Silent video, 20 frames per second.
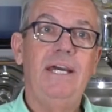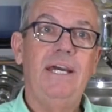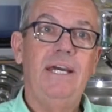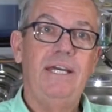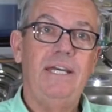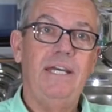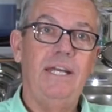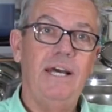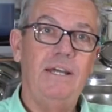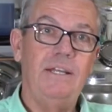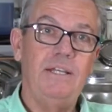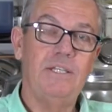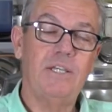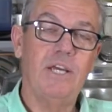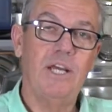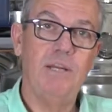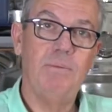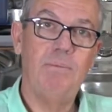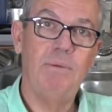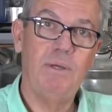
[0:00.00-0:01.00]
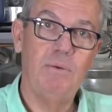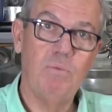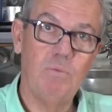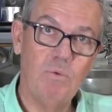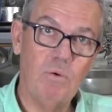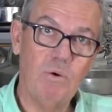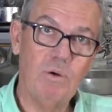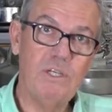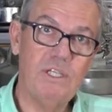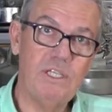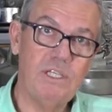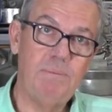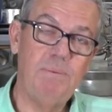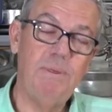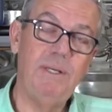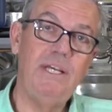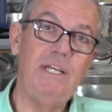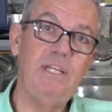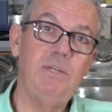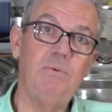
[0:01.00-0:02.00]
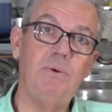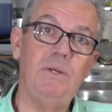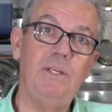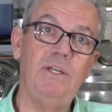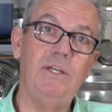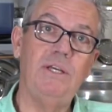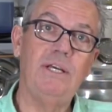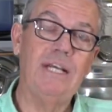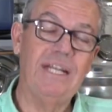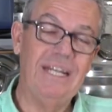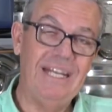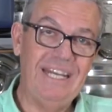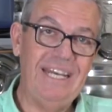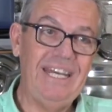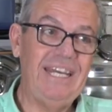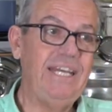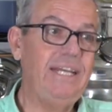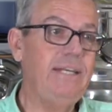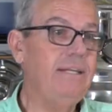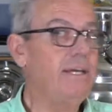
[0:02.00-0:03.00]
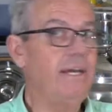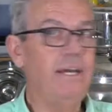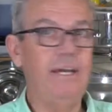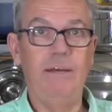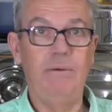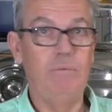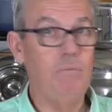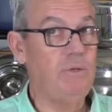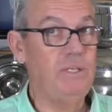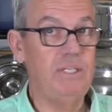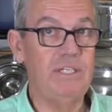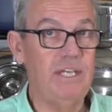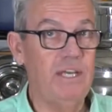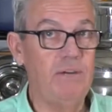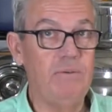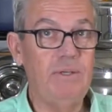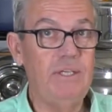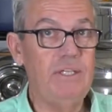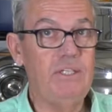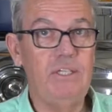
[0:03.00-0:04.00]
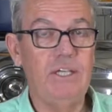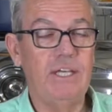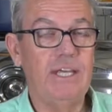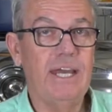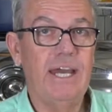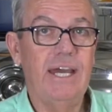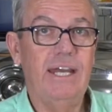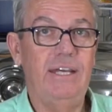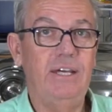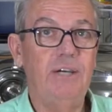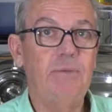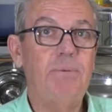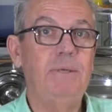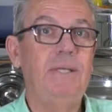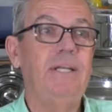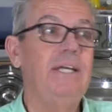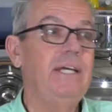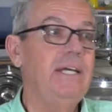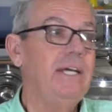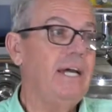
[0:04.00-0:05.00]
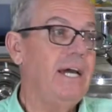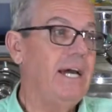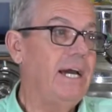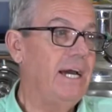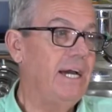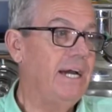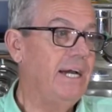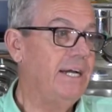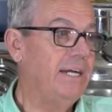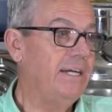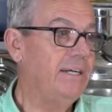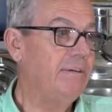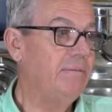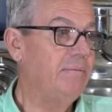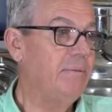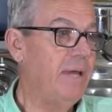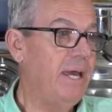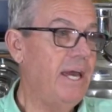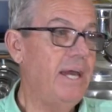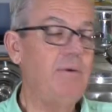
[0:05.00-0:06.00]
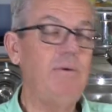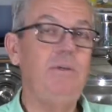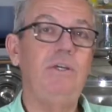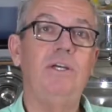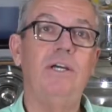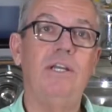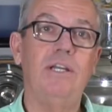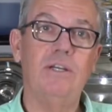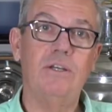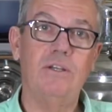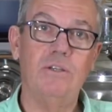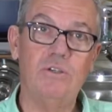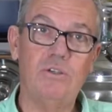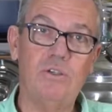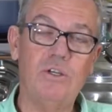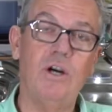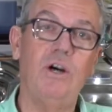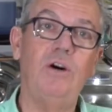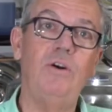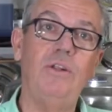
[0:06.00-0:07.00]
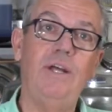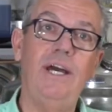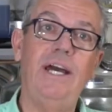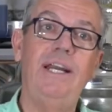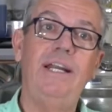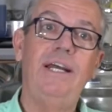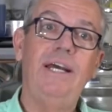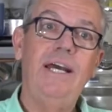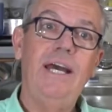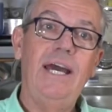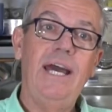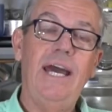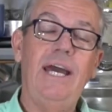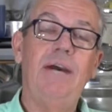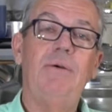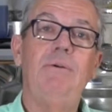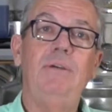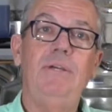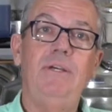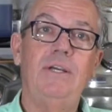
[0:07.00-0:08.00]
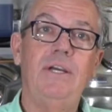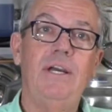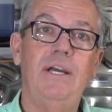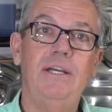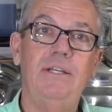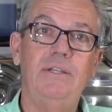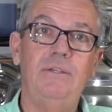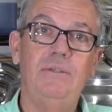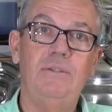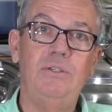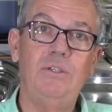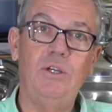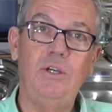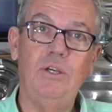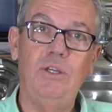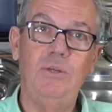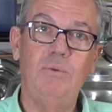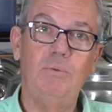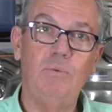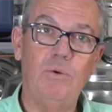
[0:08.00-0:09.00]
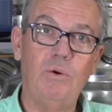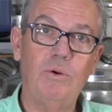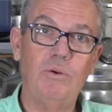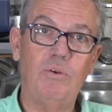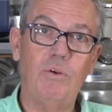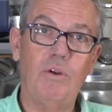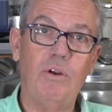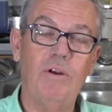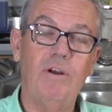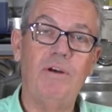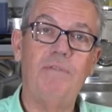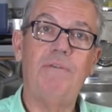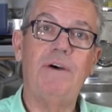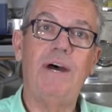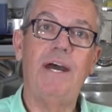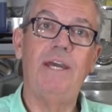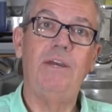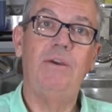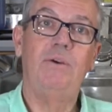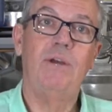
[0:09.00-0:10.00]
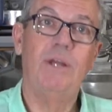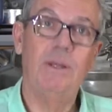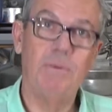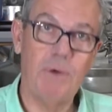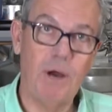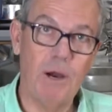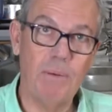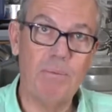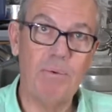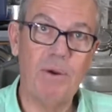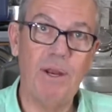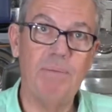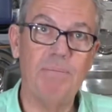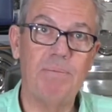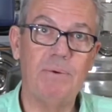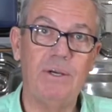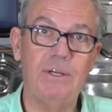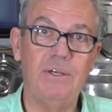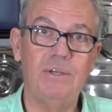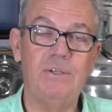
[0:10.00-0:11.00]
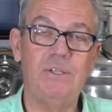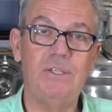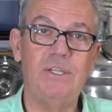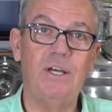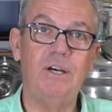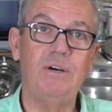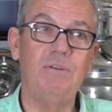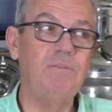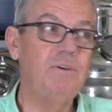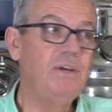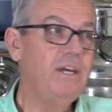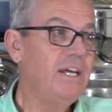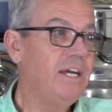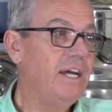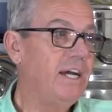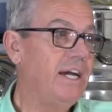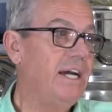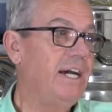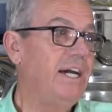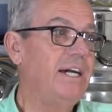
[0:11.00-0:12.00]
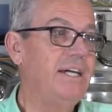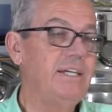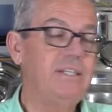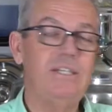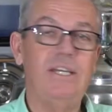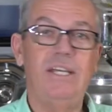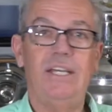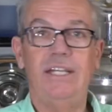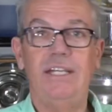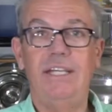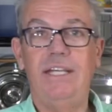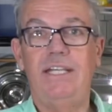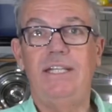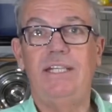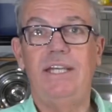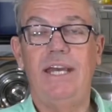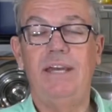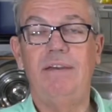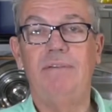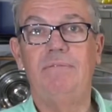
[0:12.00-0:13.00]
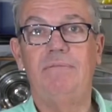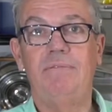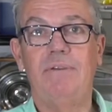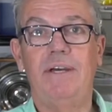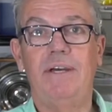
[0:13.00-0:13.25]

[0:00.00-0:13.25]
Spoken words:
there's going to be water spillage when you clean, which there is, you can't help it. How are you going to control that? How are you going to turn the water on and off? Are you going to operate by yourself? So you need to have